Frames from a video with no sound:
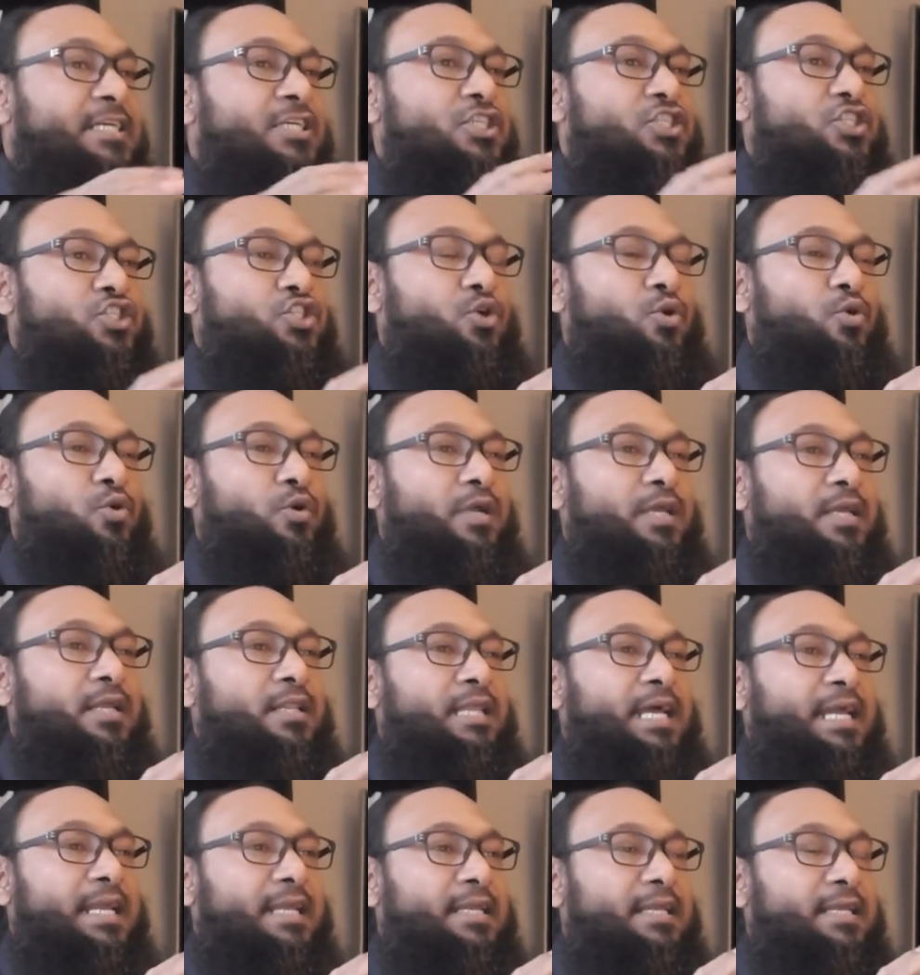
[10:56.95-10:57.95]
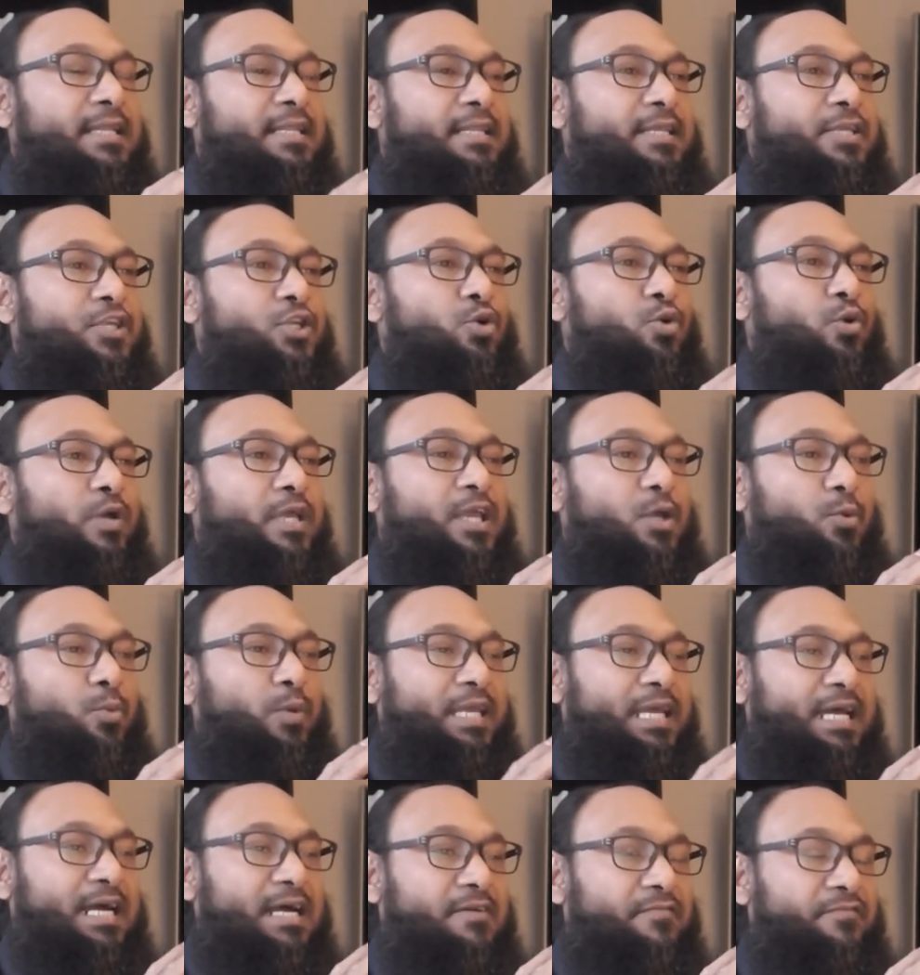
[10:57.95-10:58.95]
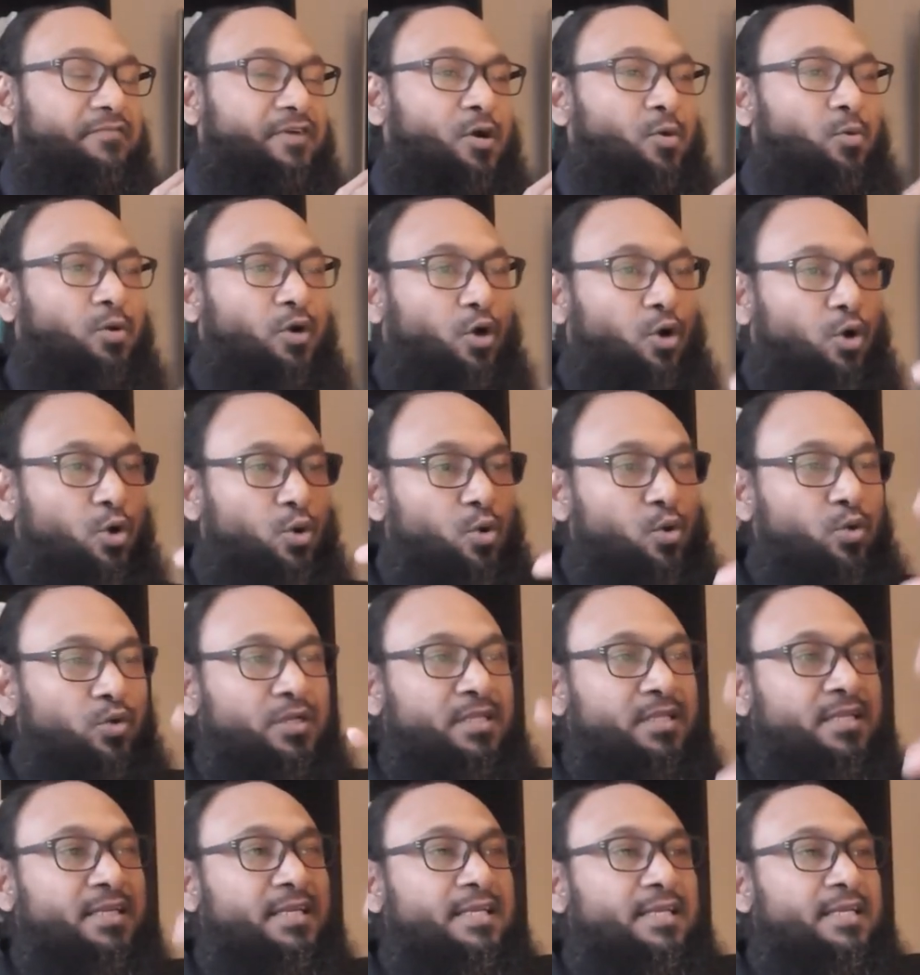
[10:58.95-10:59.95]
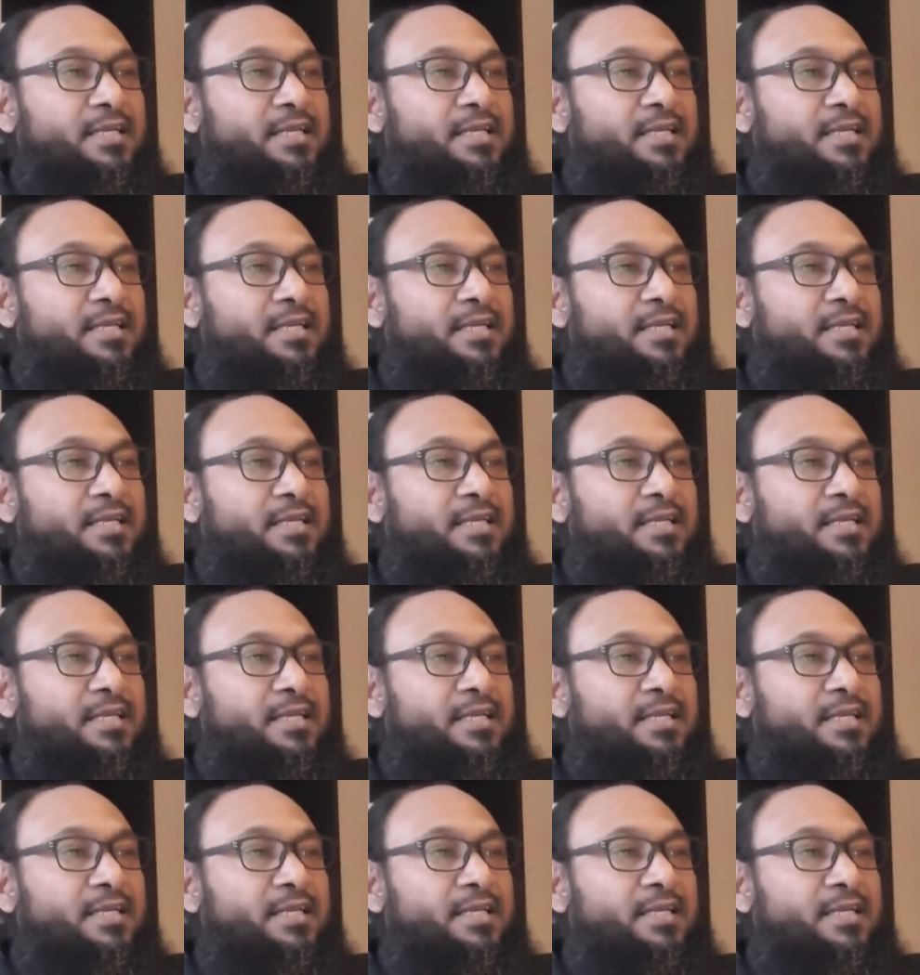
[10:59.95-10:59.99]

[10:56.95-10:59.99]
So, like in the UK, we have our own